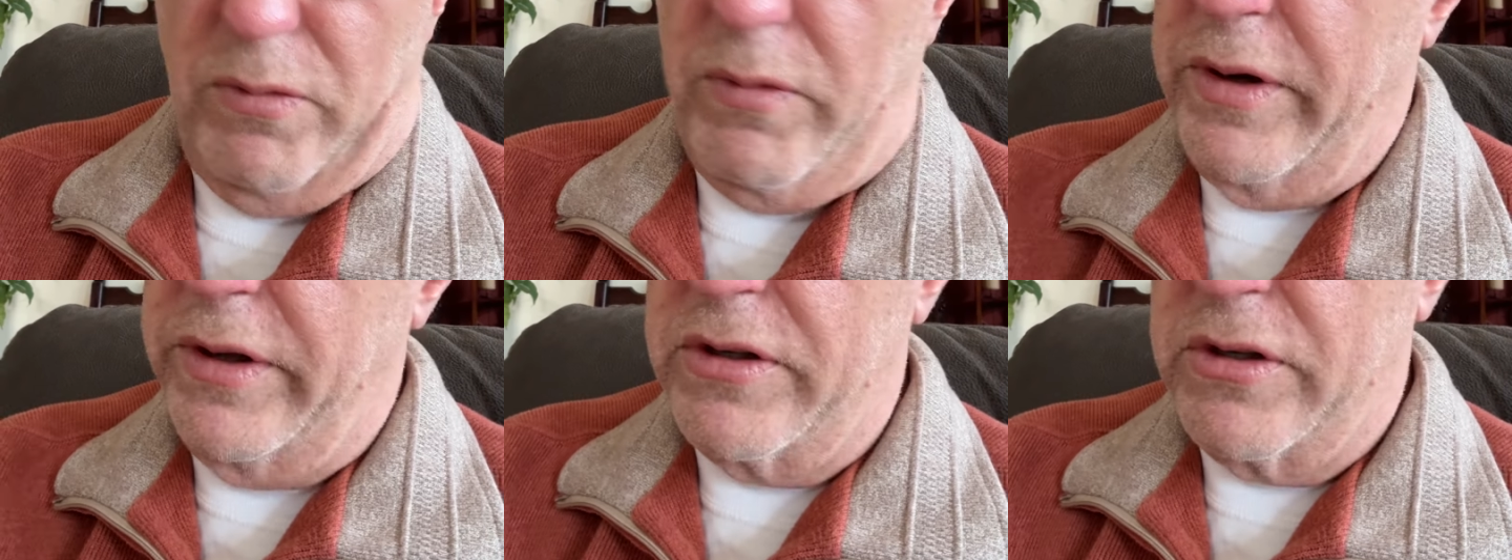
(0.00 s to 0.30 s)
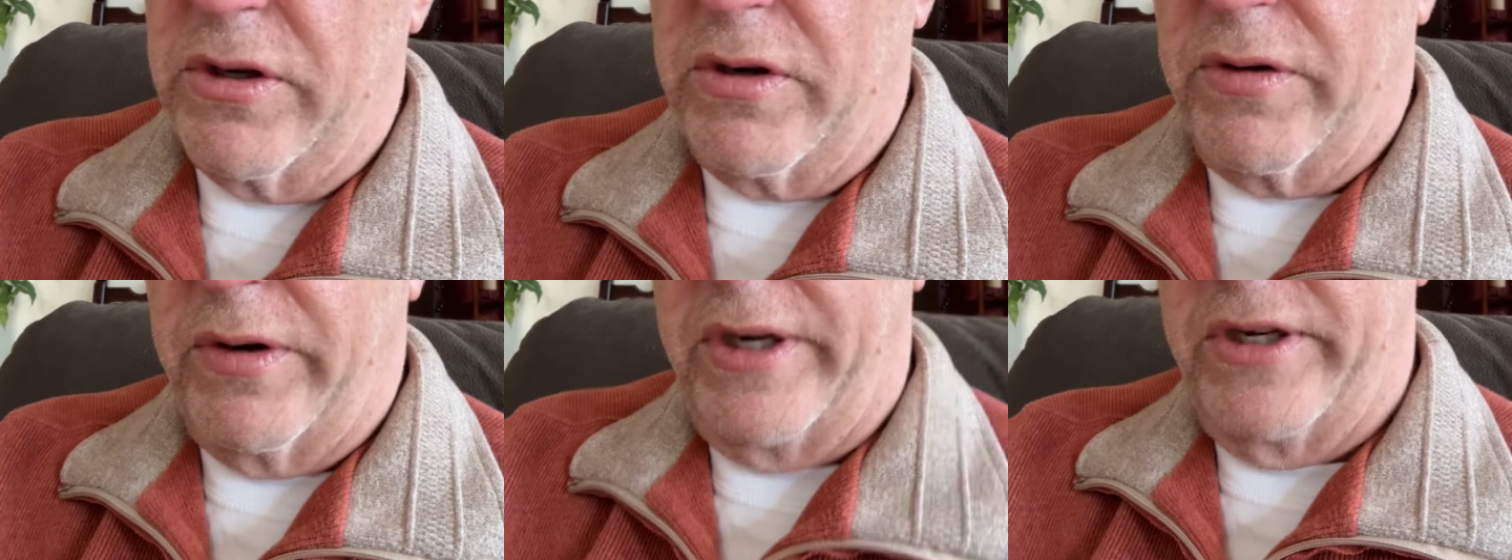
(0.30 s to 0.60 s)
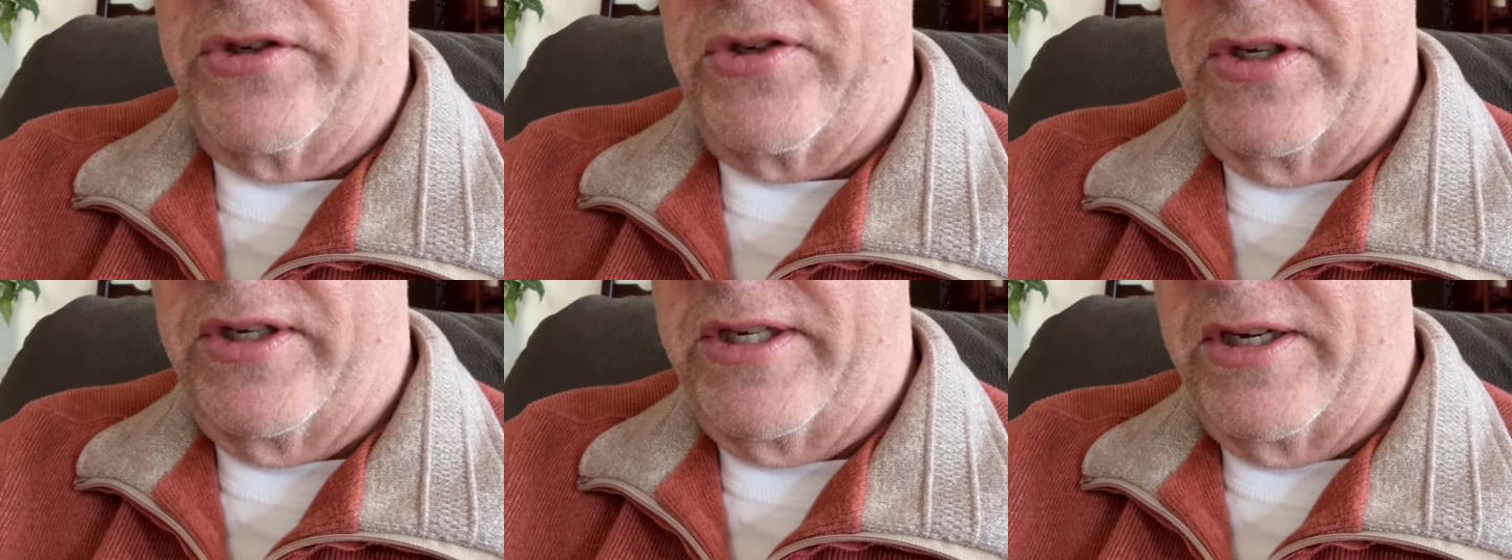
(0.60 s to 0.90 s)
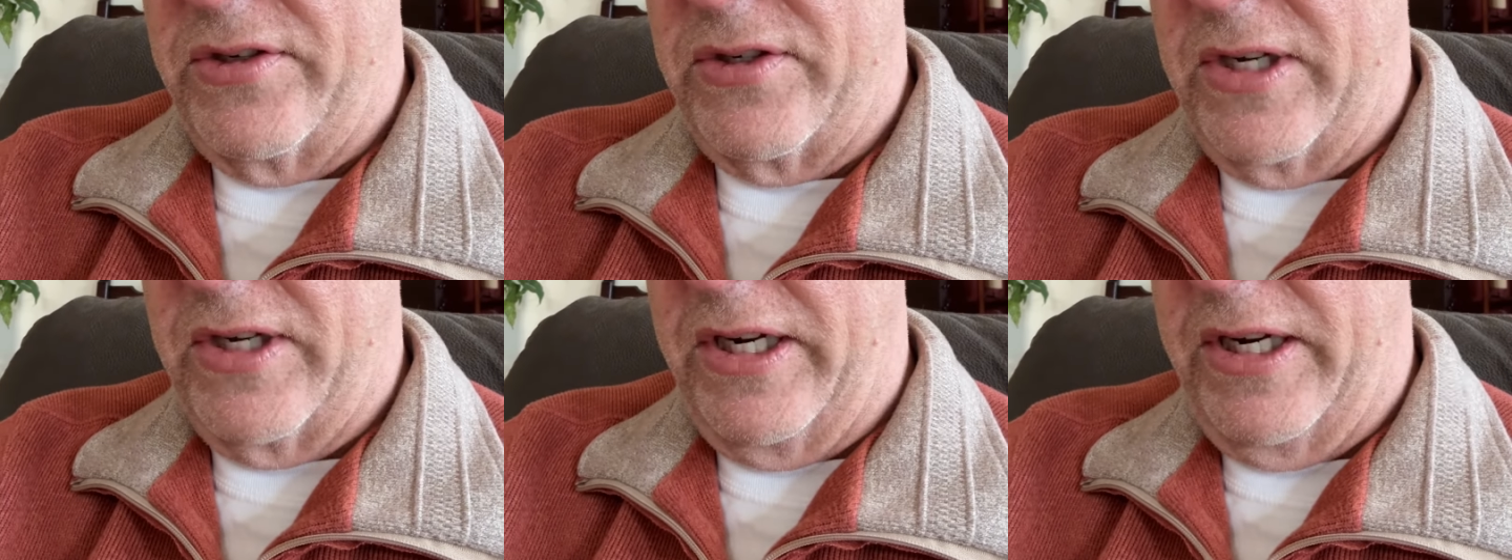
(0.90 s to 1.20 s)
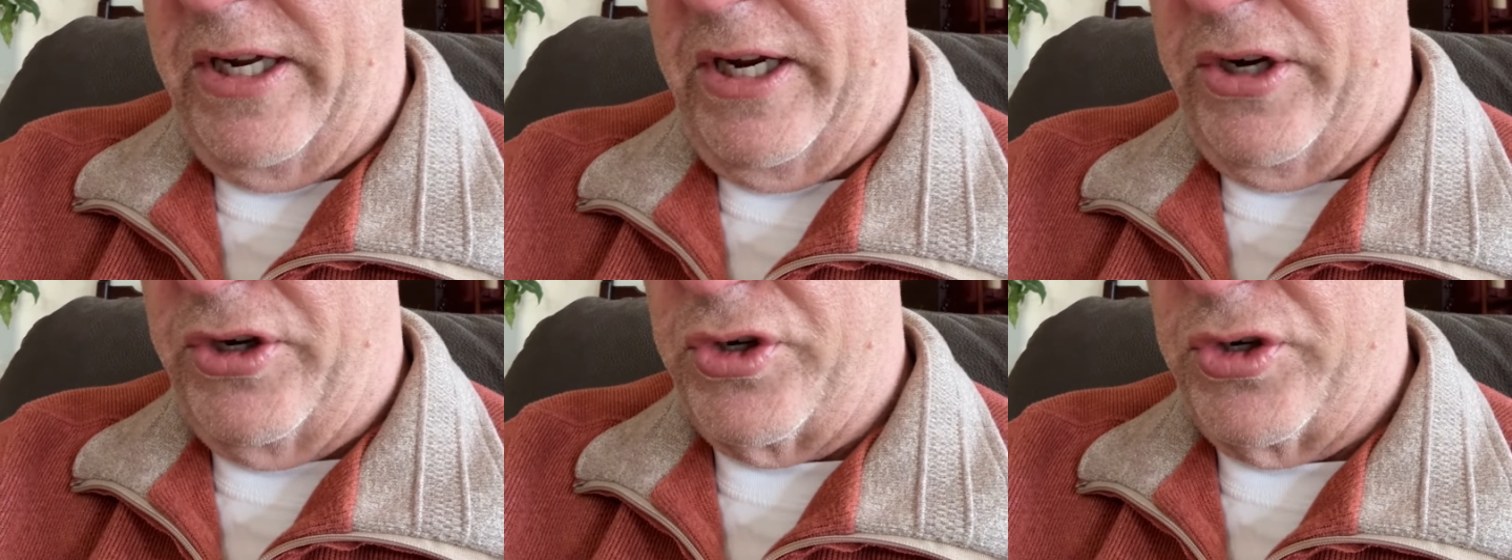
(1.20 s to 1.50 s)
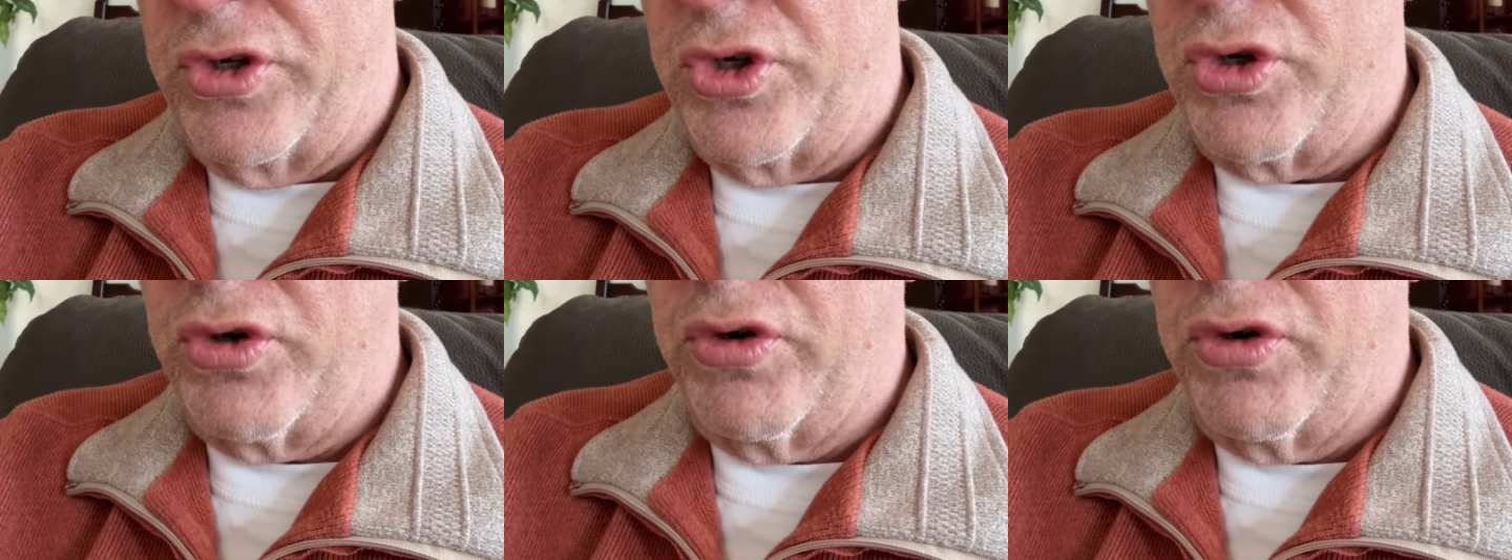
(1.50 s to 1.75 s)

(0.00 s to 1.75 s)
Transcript: with degrees and designations,